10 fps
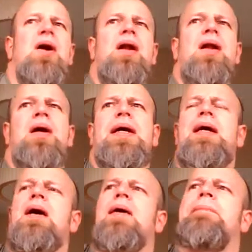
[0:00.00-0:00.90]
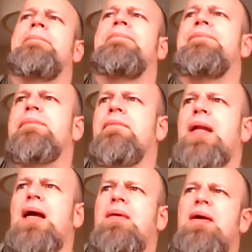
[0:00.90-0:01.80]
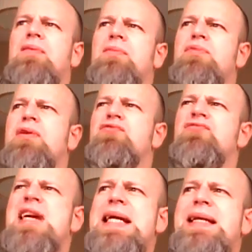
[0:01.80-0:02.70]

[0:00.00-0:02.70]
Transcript: it's kind of like um, a real